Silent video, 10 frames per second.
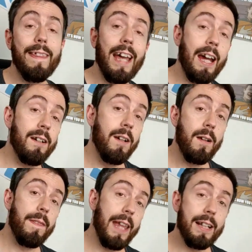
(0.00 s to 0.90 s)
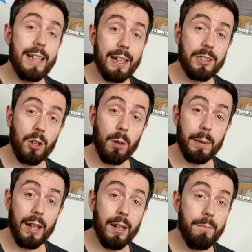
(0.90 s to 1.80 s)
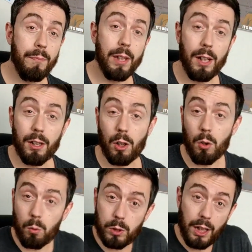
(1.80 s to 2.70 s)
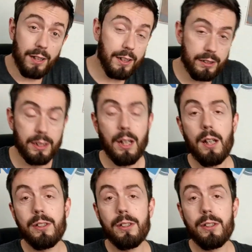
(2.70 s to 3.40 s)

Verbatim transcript: than their desktop um, uh, alternates.